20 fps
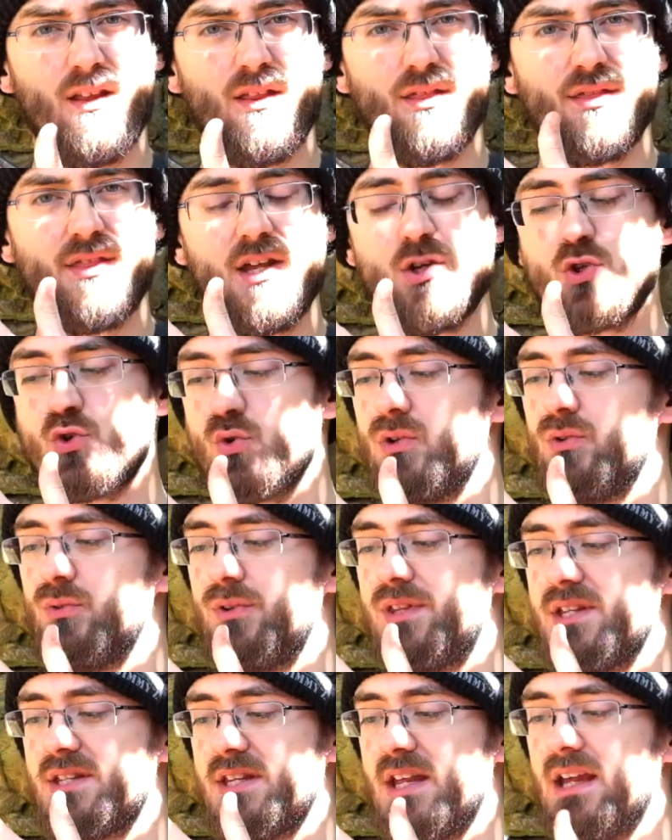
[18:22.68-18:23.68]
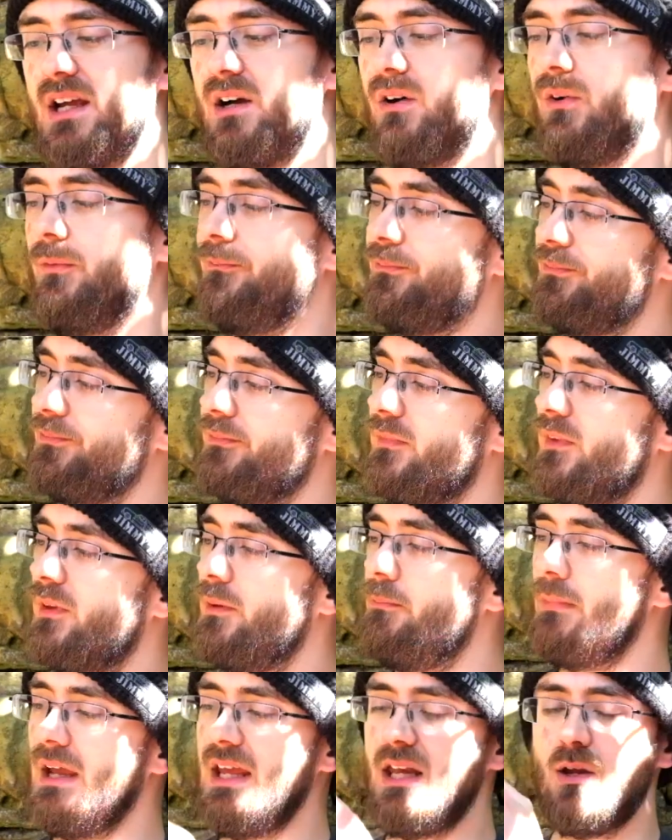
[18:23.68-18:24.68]
They drilled this out,
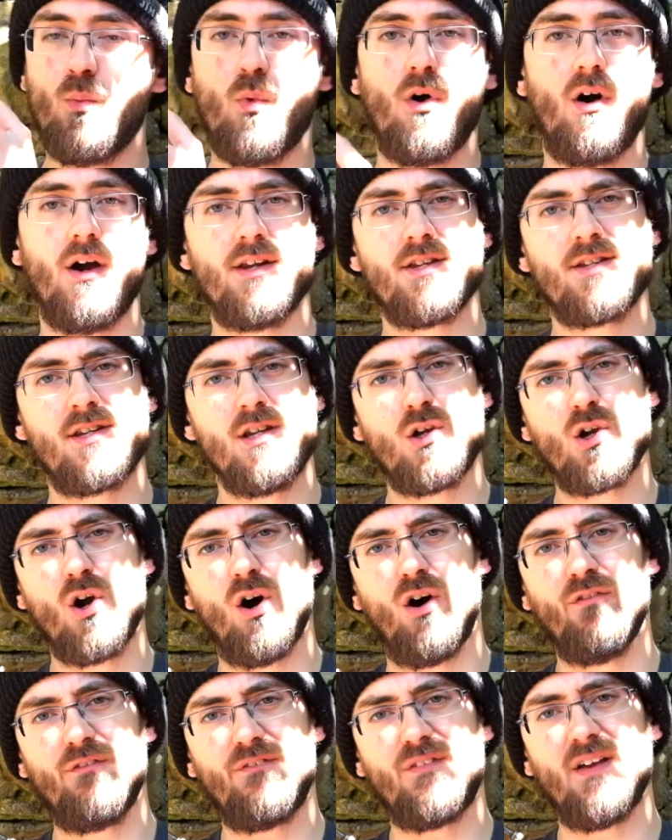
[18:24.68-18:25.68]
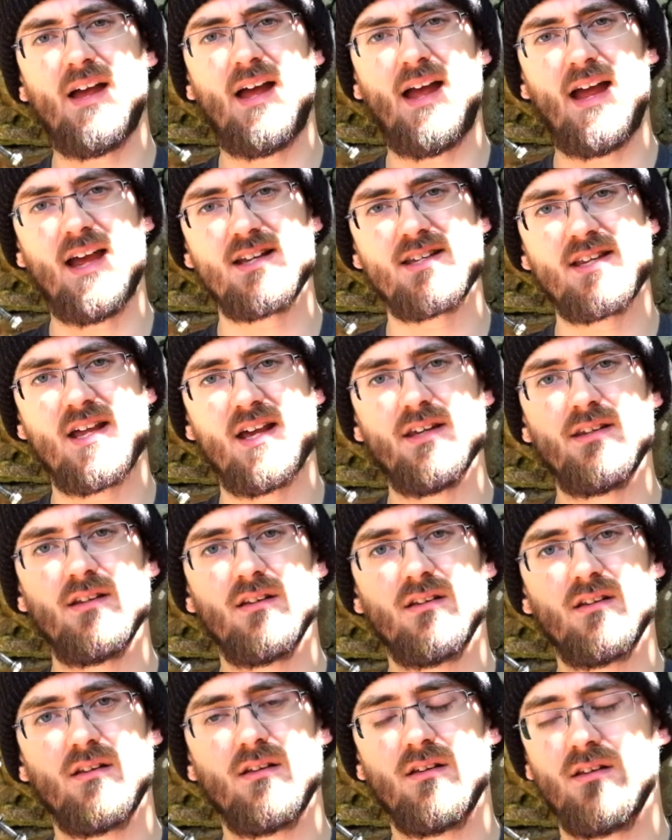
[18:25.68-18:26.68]
made it wider so you can't fit a hex head
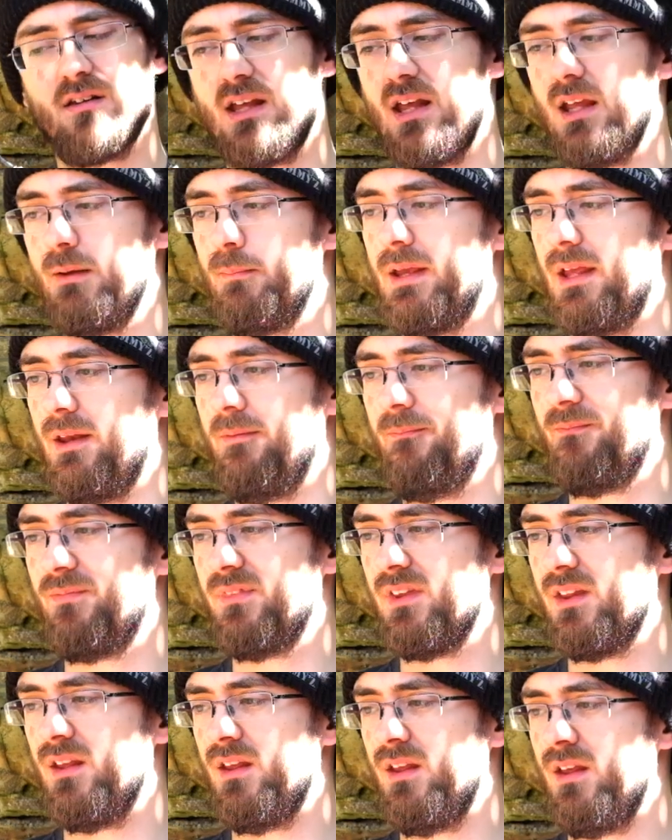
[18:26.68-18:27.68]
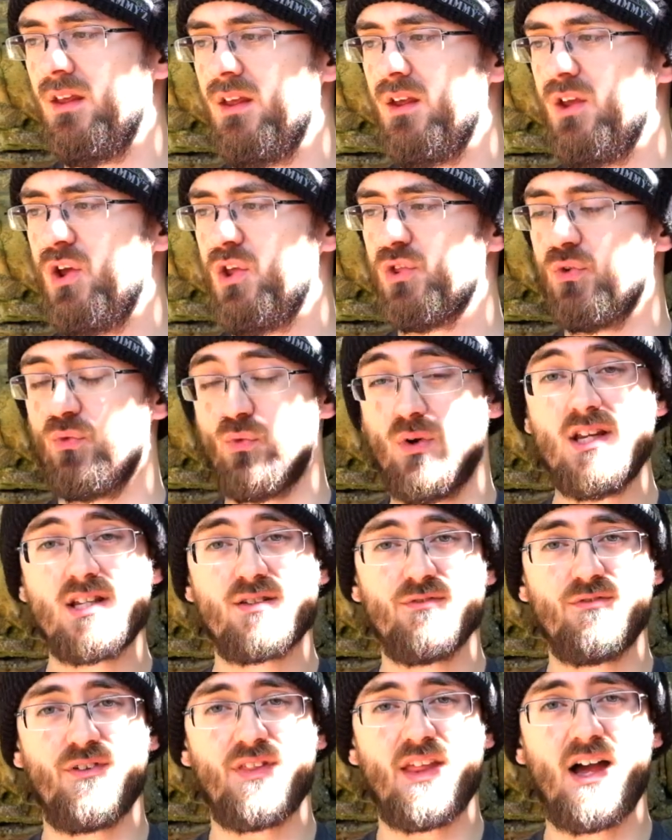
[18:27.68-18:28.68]
kingpin. The
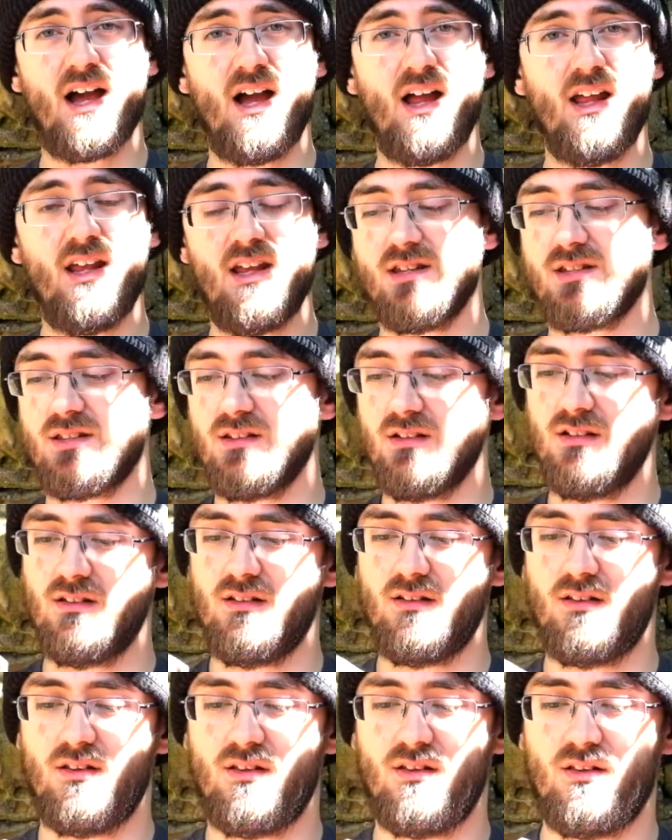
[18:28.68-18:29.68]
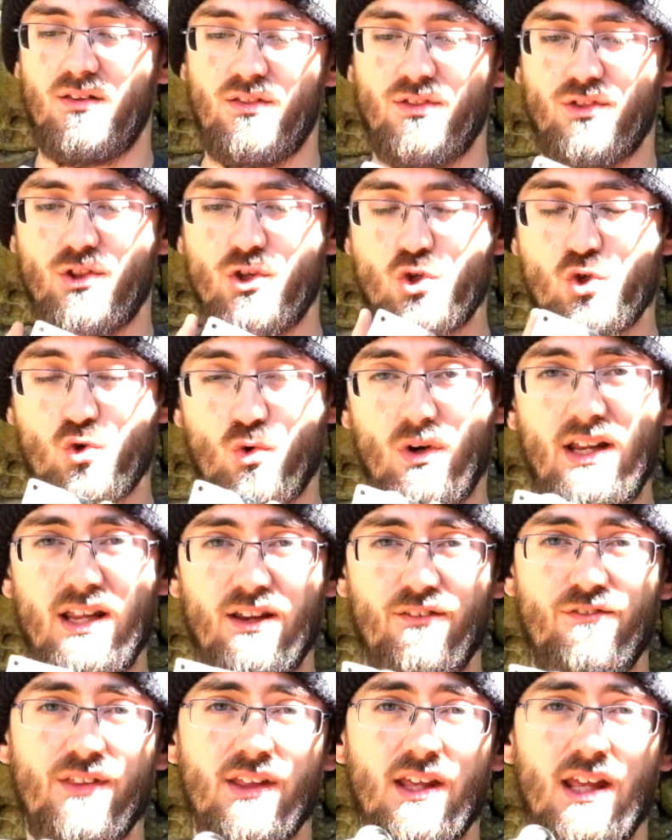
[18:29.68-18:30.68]
reason for that is that the drilling
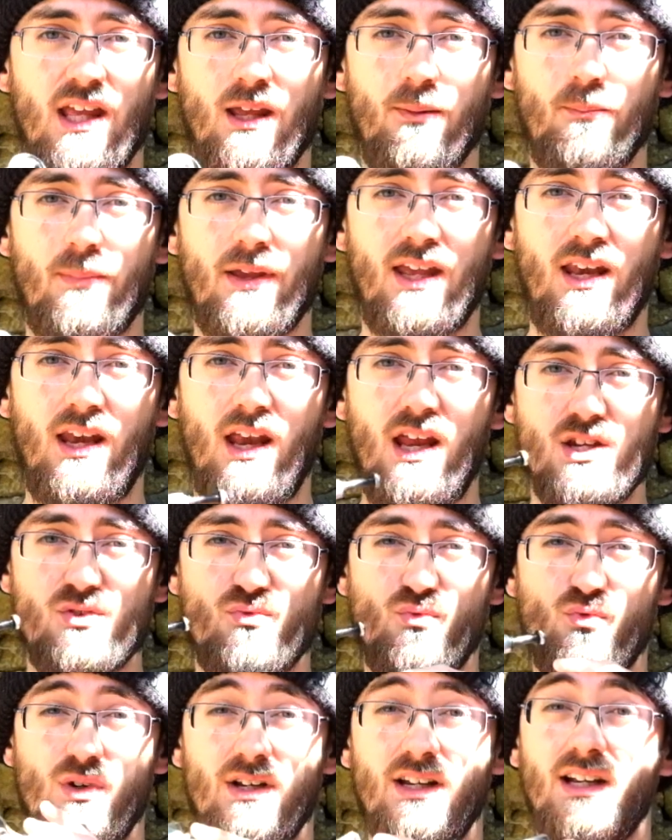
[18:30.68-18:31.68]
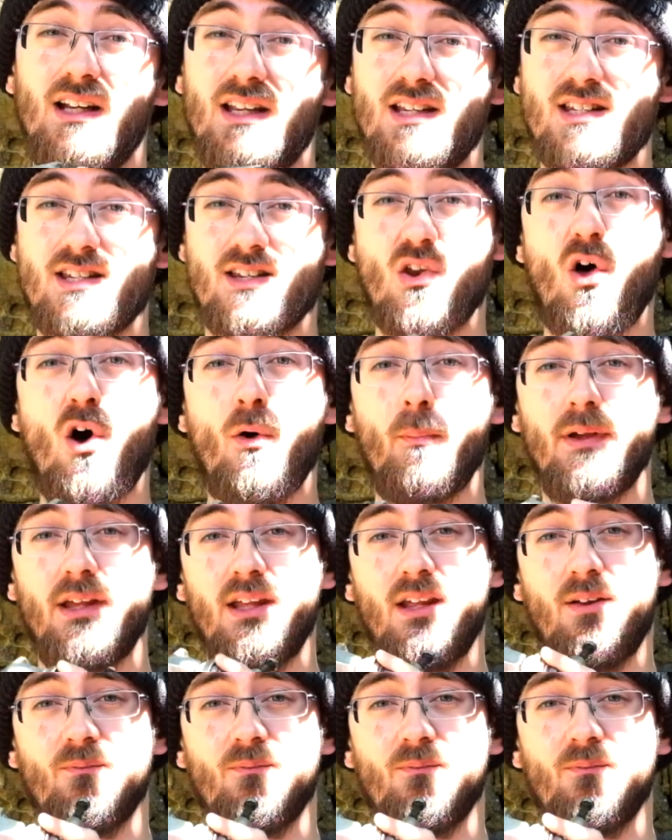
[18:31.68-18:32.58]
for the kingpin is really sloppy.